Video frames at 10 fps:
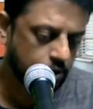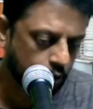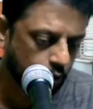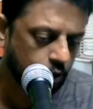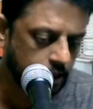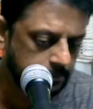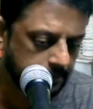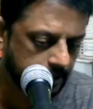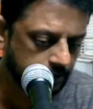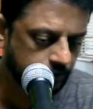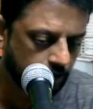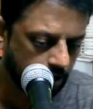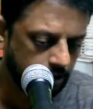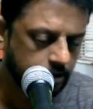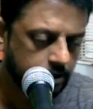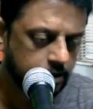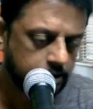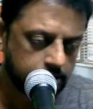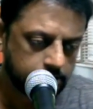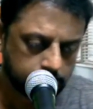holy men of God
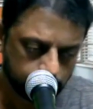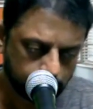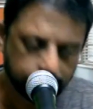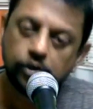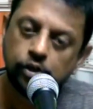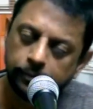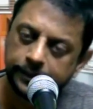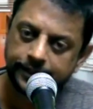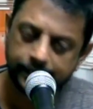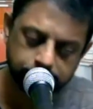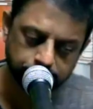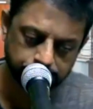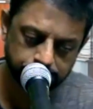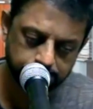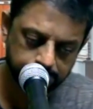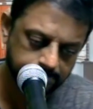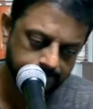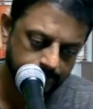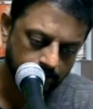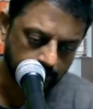were the human writers,
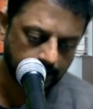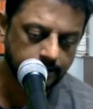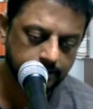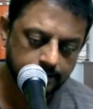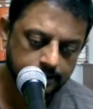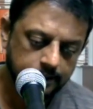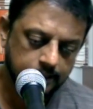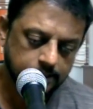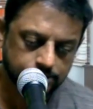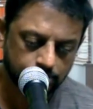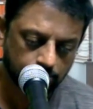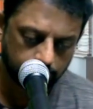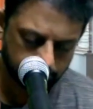right? So